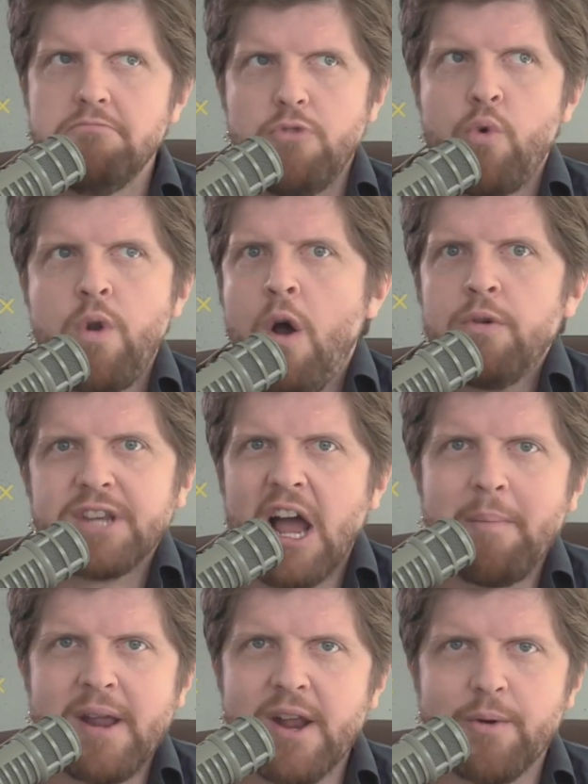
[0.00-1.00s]
Who knows how
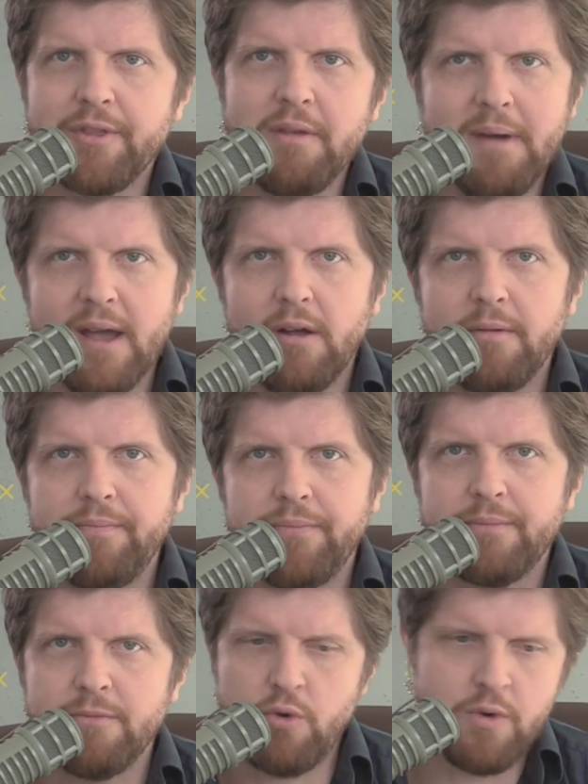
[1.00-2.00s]
many are in the mail?
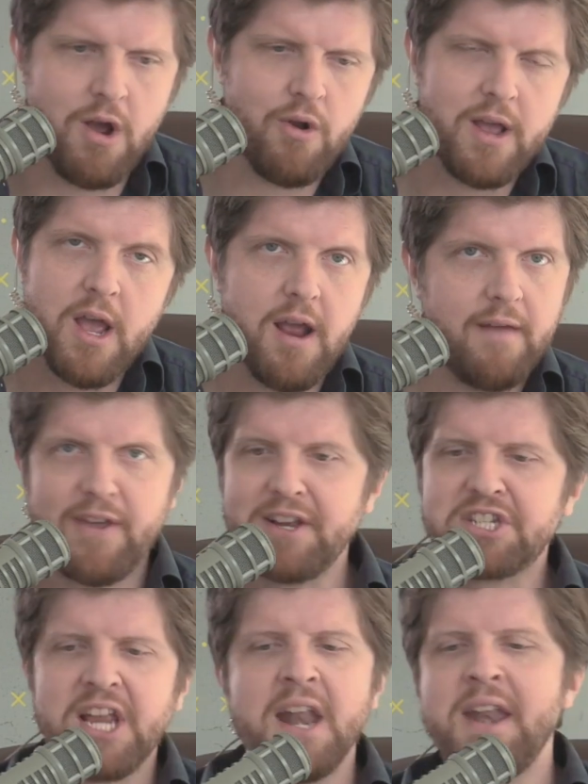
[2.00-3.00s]
Who knows? If they
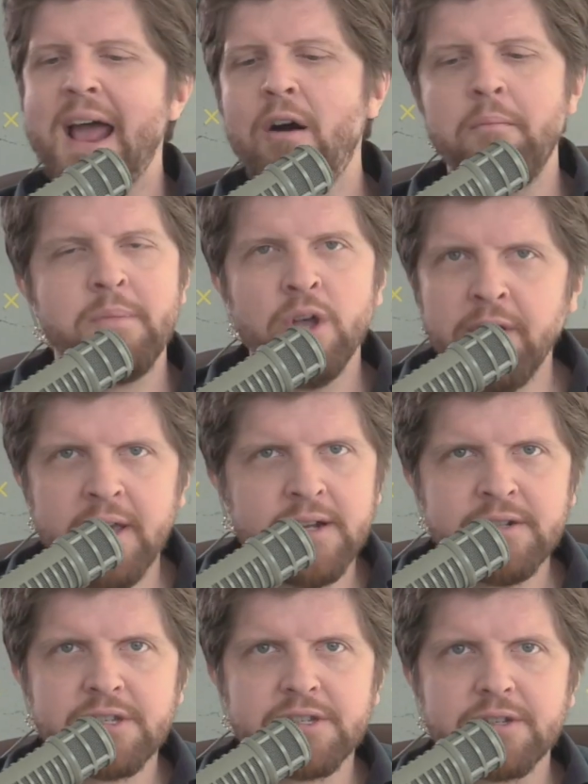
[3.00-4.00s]
send out
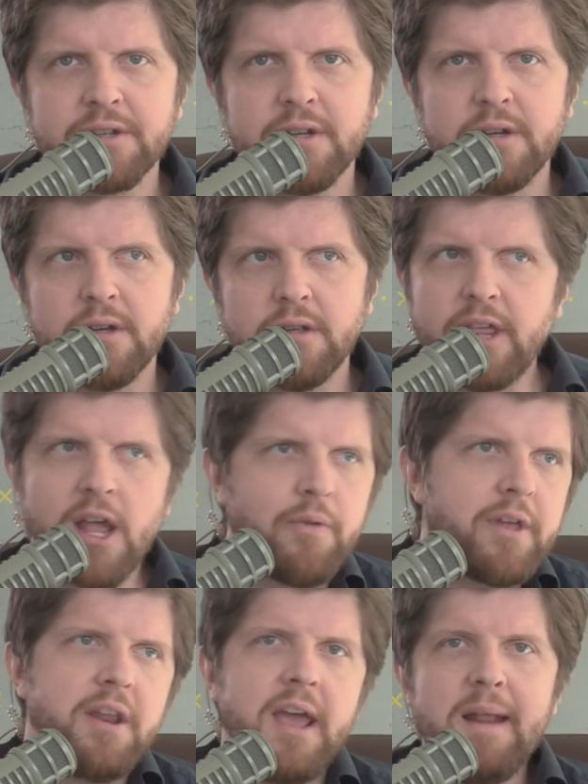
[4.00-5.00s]
millions, they
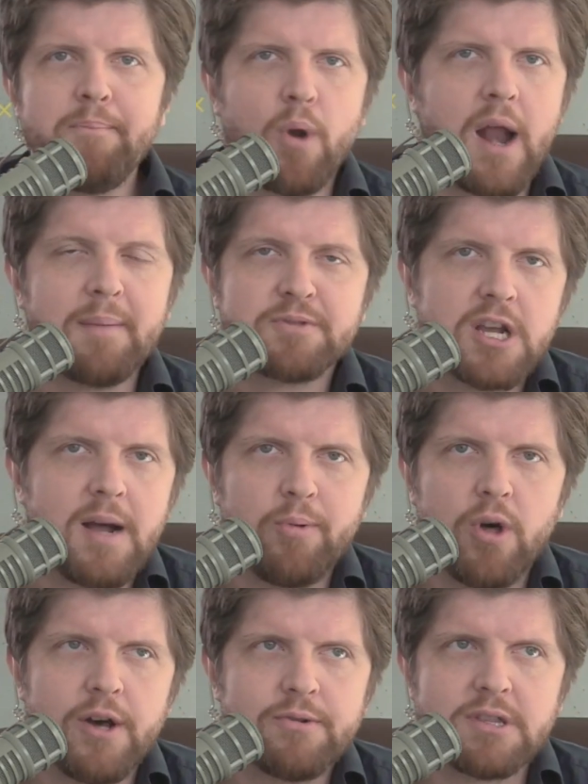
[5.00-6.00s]
only need perhaps a couple
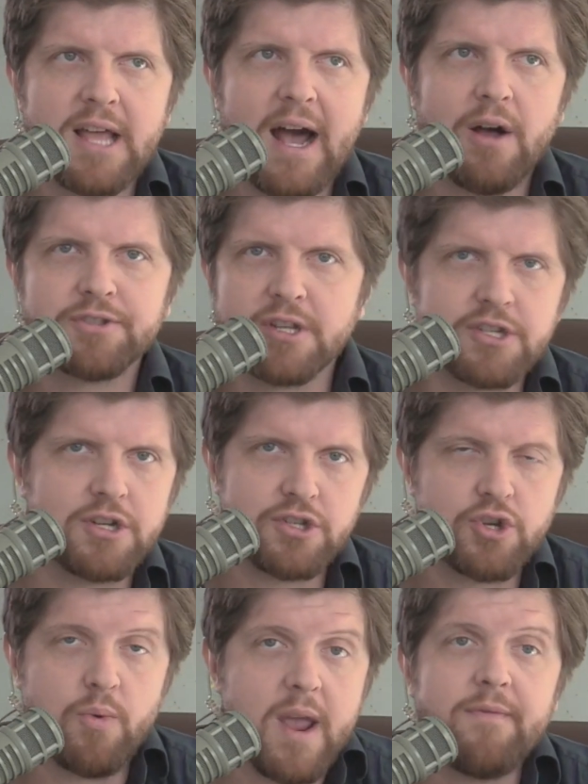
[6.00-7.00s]
hundred thousand to,
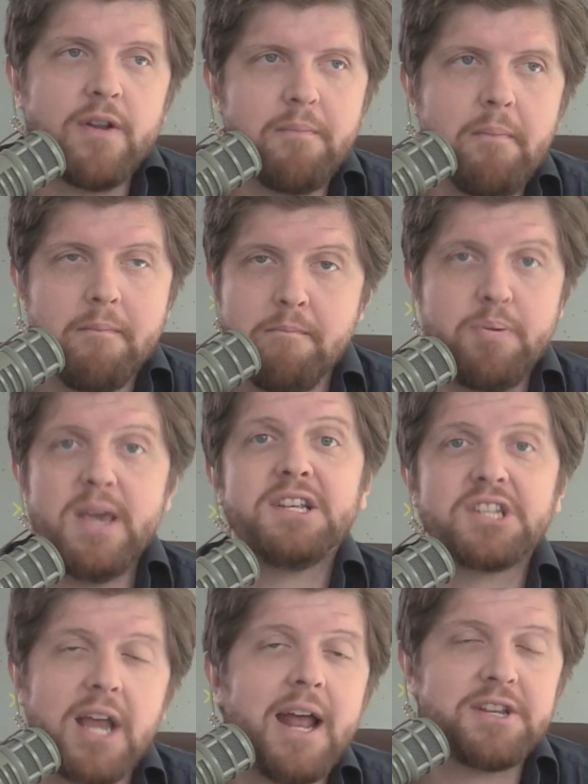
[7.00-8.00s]
to even be
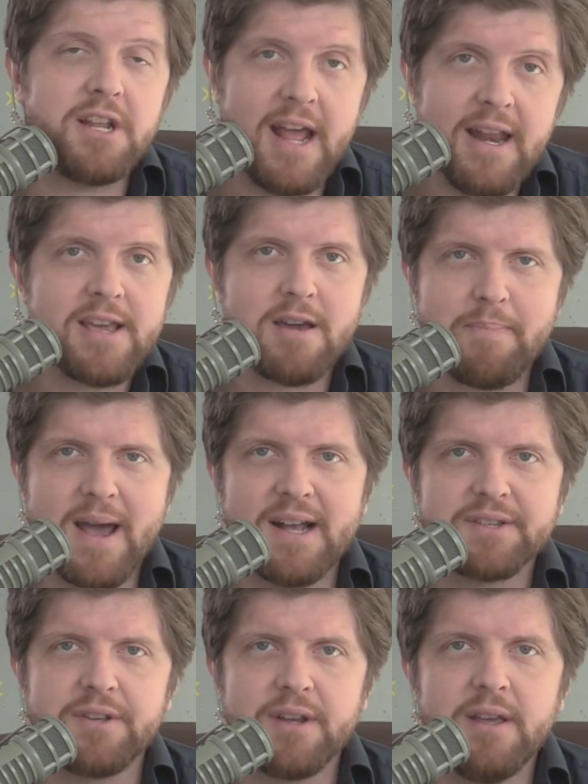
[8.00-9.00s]
sent in any
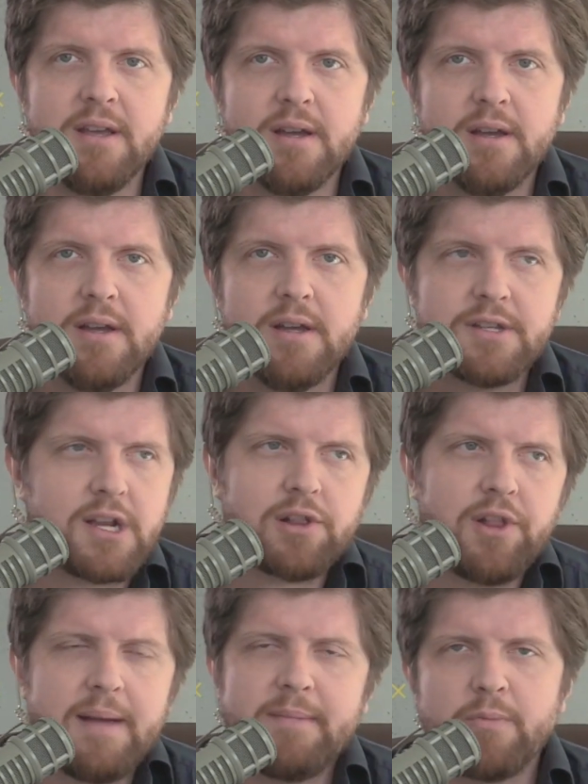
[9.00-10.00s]
capacity to
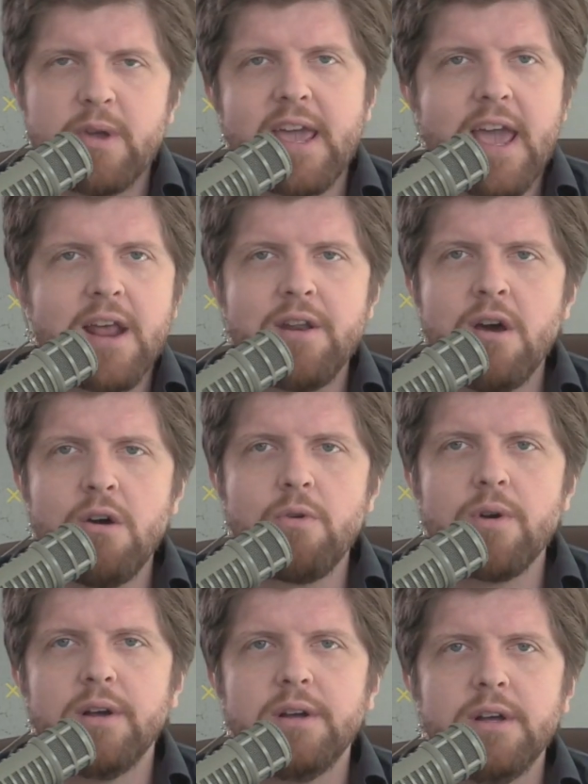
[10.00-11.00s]
claim that we can't know.
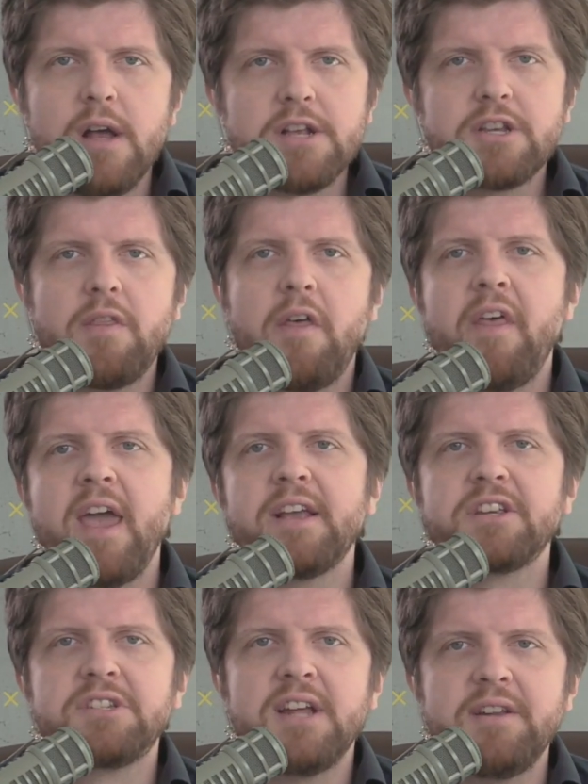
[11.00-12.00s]
So then they
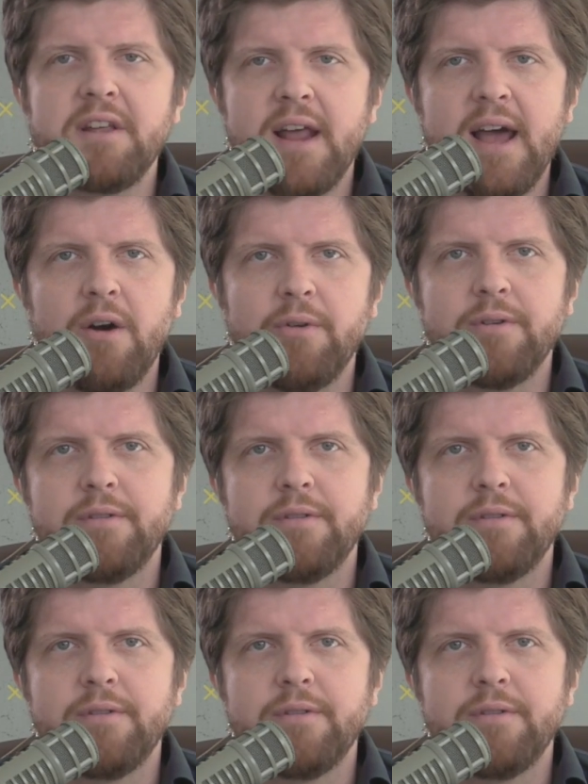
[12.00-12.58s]
extend it out.